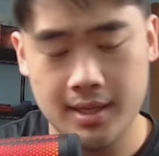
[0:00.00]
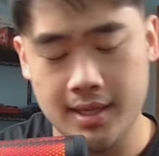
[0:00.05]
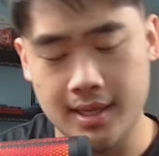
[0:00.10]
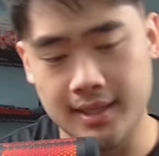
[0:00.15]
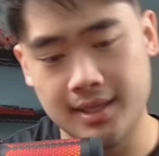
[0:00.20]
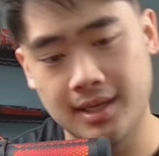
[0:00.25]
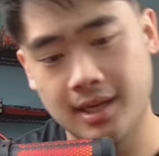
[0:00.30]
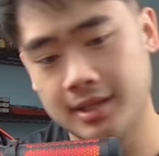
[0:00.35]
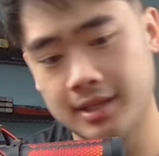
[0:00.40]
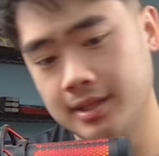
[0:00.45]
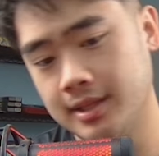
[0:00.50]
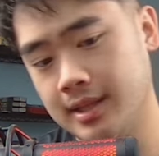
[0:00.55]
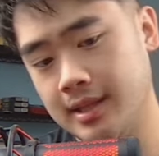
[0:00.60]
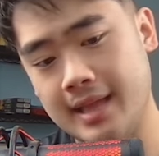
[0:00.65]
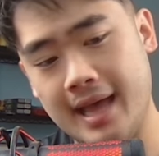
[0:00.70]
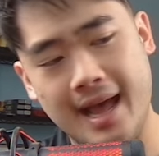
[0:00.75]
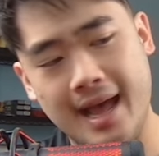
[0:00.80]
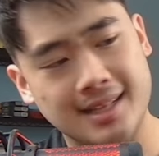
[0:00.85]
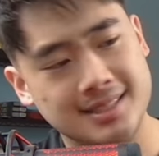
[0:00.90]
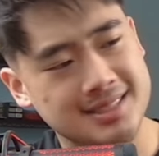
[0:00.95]
And then other than
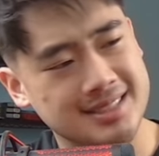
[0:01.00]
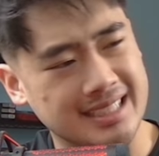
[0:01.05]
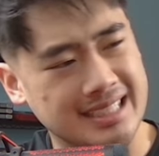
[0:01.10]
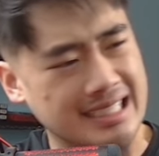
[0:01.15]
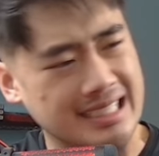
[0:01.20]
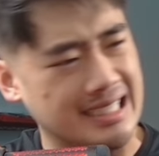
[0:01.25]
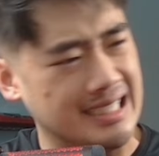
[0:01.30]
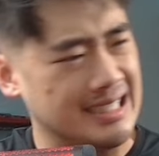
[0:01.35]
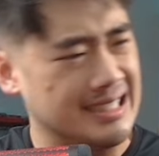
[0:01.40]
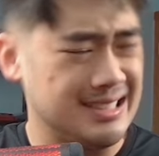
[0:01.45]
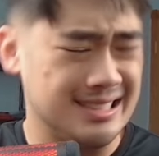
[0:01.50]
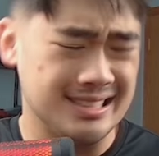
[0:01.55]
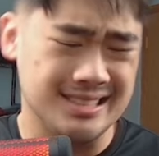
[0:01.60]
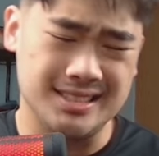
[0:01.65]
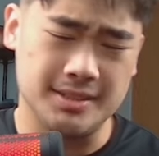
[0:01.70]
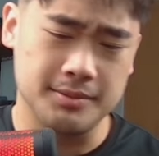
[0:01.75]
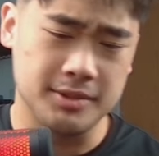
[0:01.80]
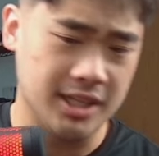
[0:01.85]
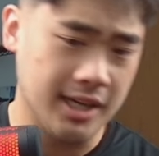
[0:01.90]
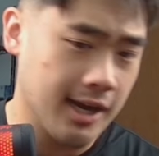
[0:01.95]
that, it's just
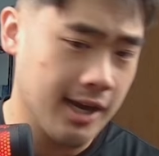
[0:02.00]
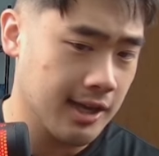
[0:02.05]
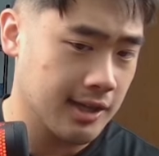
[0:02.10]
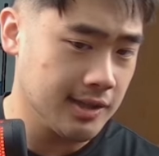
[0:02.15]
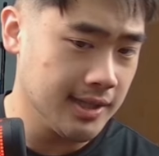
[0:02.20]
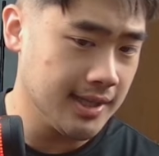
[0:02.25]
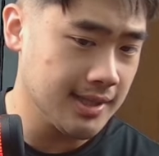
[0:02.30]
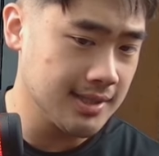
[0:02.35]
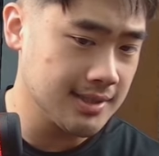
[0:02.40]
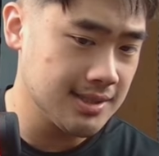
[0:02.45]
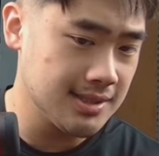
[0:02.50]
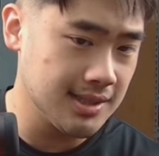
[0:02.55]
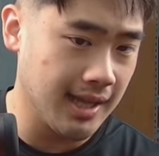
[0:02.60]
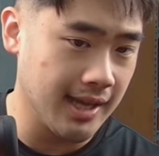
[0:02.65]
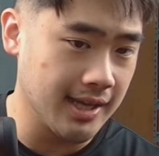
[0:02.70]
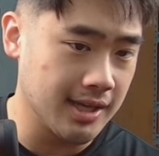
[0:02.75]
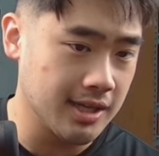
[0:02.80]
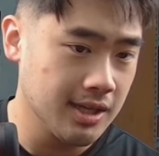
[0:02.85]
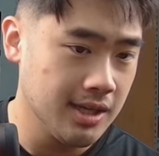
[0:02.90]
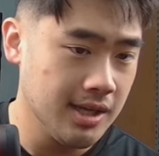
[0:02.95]
some generic links.
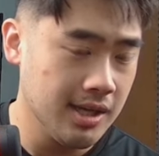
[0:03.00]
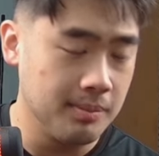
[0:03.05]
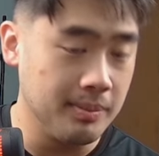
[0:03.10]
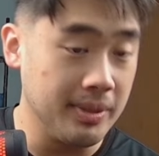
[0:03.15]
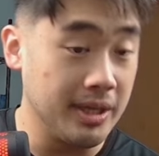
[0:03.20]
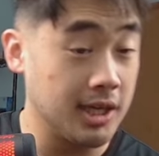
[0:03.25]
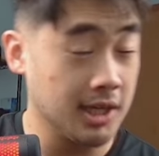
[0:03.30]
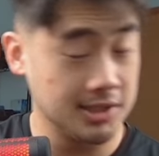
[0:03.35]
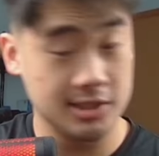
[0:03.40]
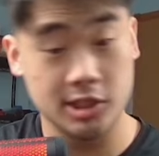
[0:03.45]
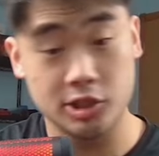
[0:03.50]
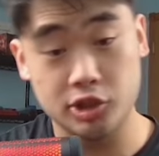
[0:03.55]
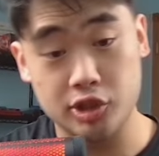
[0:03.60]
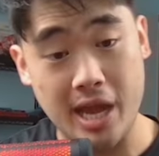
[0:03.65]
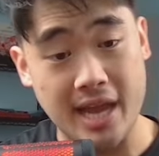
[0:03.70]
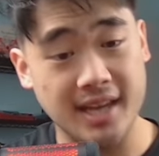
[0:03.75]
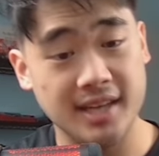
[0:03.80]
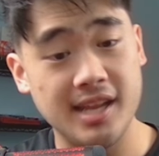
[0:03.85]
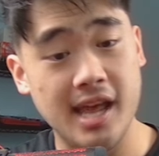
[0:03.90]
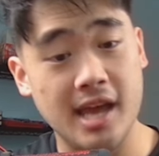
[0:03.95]
Like, because it's a
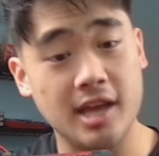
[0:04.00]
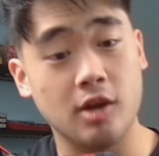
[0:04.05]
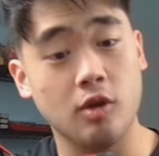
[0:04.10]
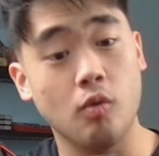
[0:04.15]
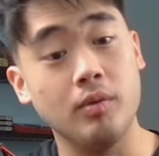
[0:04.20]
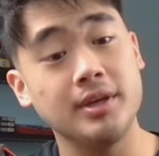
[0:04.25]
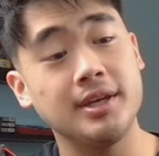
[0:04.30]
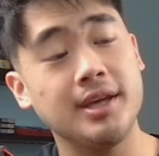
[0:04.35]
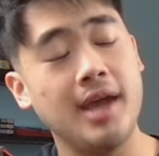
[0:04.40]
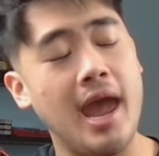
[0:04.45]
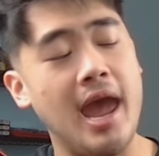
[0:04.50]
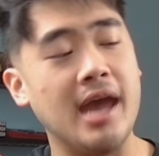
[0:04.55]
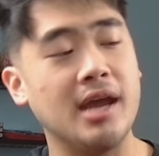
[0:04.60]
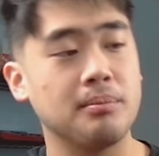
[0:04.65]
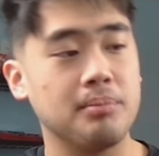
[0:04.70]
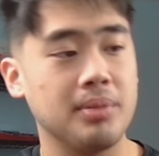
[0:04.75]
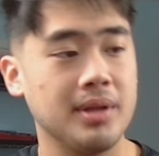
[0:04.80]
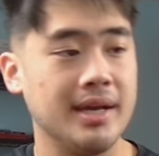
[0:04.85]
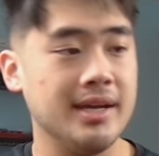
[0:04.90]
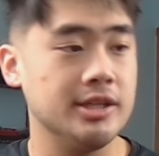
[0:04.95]
dragon deck, we
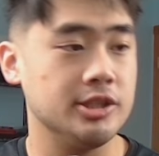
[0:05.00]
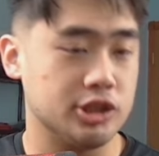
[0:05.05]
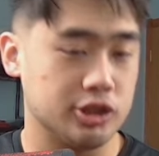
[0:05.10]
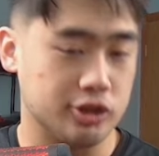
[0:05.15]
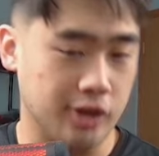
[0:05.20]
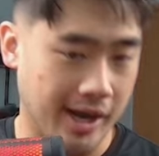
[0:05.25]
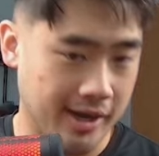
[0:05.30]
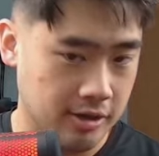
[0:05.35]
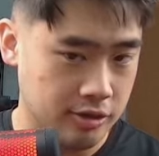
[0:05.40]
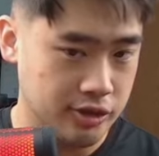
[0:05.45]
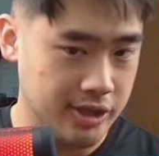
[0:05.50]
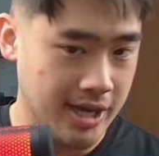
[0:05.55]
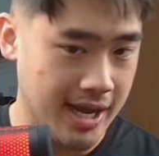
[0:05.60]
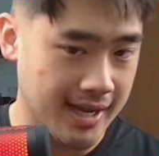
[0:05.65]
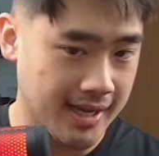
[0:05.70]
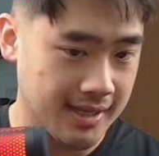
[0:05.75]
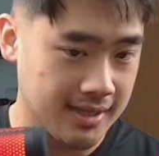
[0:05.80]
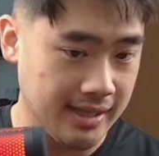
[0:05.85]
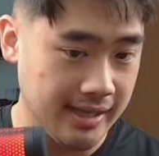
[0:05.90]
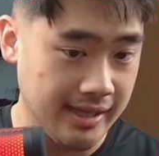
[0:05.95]
can play Striker
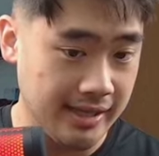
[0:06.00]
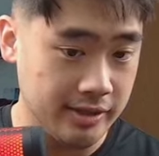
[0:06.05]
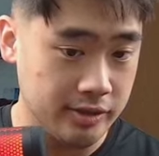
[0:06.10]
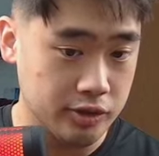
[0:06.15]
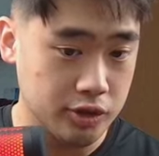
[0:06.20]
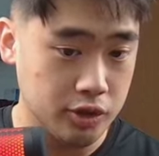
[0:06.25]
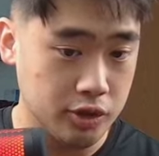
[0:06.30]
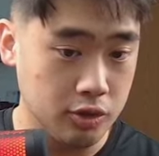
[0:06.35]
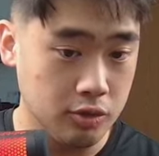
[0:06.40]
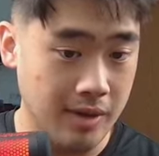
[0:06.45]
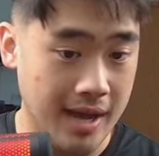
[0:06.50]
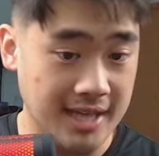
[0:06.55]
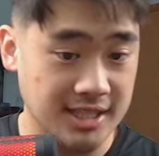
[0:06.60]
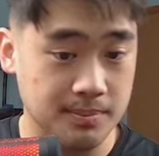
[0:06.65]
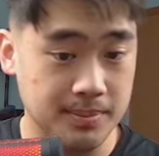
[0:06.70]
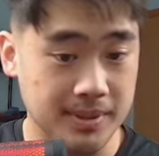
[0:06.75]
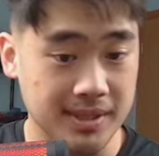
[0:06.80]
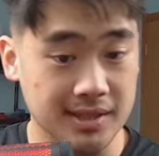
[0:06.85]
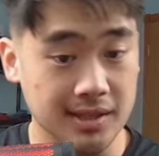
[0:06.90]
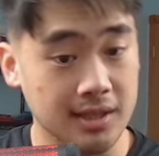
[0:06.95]
Dragon into
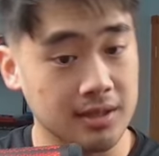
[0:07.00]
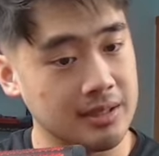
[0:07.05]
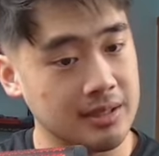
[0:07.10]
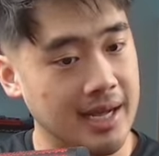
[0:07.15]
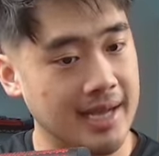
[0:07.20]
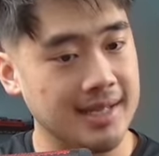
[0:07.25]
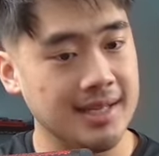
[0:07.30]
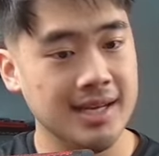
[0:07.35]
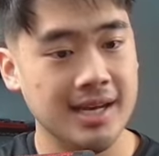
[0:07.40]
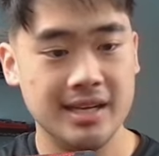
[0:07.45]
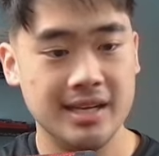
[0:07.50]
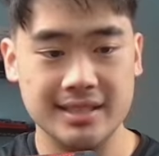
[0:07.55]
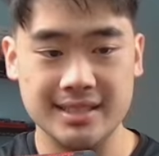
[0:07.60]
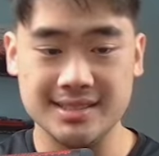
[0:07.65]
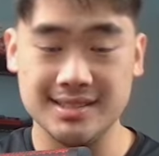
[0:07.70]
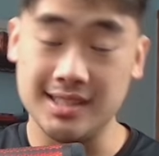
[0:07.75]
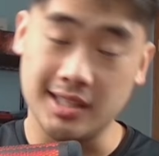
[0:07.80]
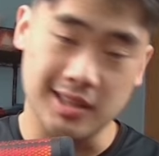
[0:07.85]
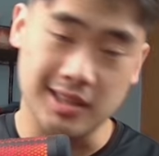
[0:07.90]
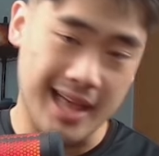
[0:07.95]
SP Little Knight. This
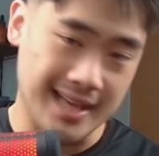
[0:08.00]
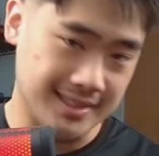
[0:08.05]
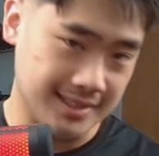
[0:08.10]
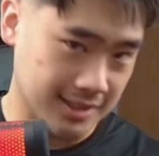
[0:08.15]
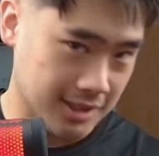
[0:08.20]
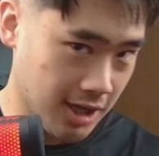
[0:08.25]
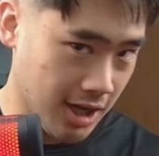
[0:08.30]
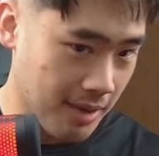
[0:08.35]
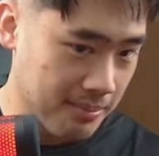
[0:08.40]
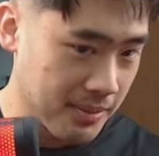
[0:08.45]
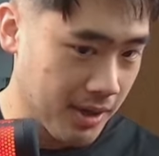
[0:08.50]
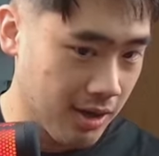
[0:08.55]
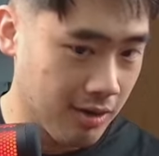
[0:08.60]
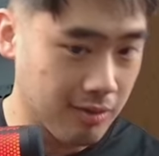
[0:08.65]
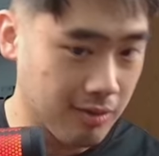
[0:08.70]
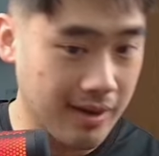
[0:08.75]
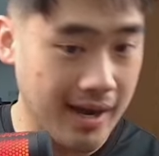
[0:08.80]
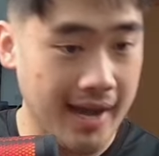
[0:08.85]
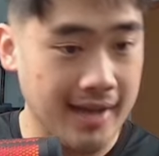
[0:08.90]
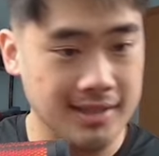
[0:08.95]
is the classic combo,
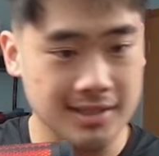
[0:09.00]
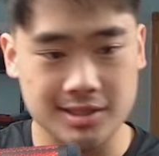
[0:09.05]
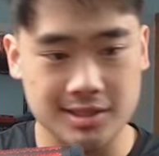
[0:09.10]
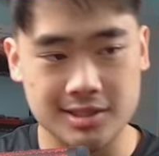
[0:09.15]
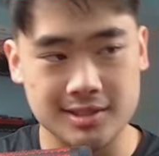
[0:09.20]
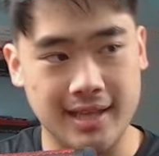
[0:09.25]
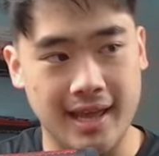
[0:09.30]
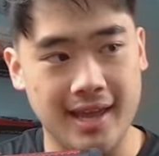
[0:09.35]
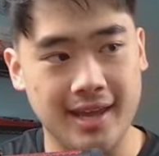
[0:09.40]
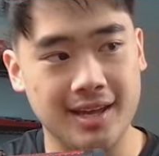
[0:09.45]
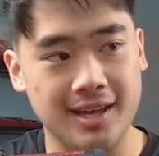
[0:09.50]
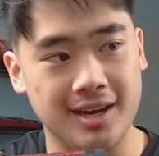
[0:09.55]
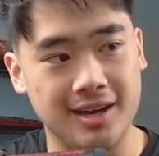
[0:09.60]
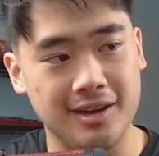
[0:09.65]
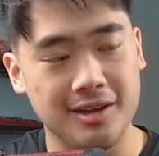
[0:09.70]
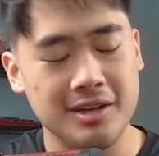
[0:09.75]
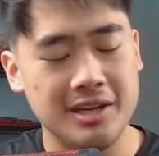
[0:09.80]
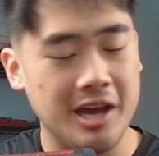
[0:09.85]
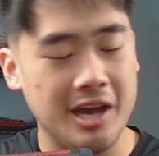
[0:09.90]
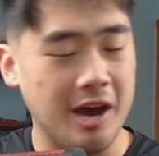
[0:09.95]
right? This is a
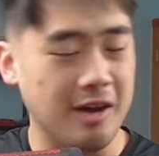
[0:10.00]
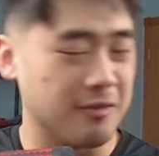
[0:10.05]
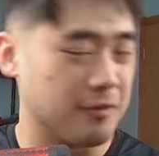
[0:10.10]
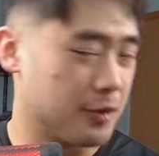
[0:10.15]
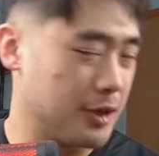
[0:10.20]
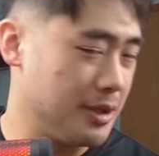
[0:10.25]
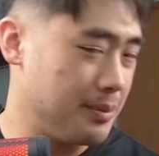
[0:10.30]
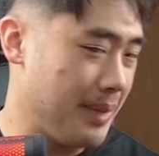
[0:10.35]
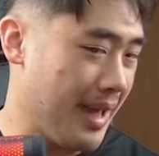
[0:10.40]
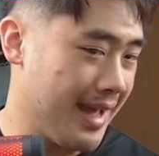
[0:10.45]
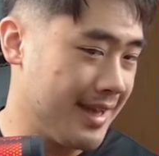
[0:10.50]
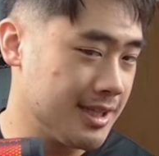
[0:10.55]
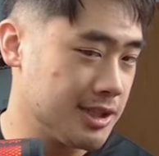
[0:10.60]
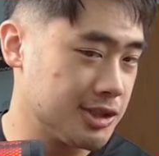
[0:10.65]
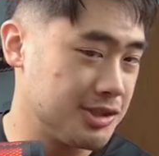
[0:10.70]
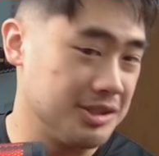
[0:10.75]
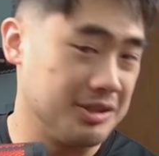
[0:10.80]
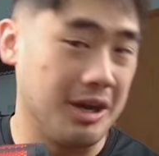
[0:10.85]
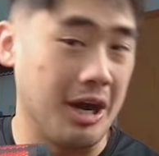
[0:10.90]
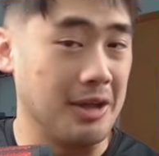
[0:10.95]
free
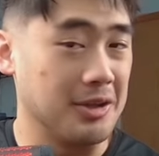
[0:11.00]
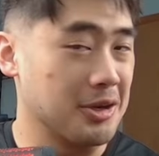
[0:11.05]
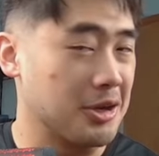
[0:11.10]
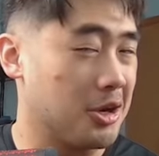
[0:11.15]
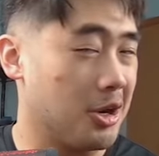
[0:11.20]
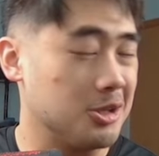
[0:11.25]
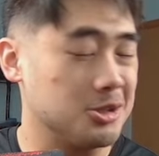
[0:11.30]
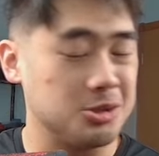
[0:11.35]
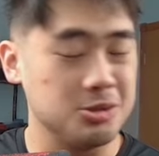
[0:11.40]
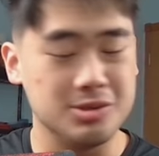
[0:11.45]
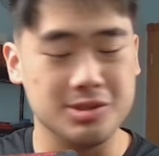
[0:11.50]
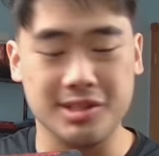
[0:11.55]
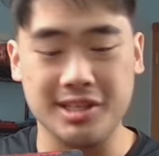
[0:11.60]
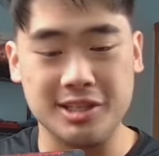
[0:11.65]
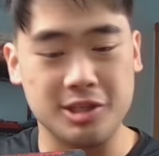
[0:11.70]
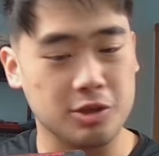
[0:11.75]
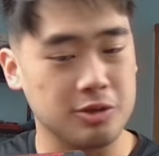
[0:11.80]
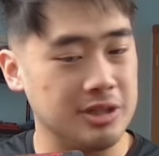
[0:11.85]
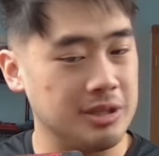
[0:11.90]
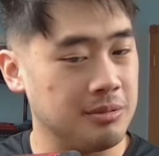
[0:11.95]
banish. You know, other cards use
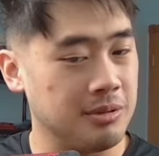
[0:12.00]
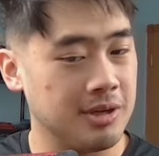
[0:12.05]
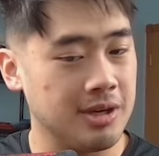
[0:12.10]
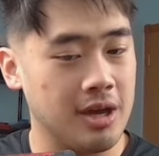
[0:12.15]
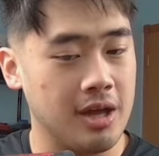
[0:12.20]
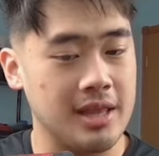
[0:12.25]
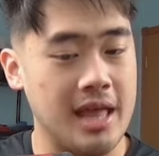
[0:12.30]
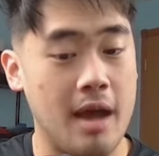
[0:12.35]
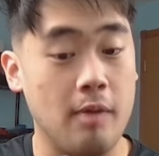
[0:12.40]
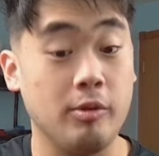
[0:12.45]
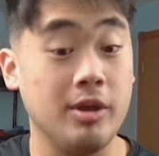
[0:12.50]
Link Karibo and all that.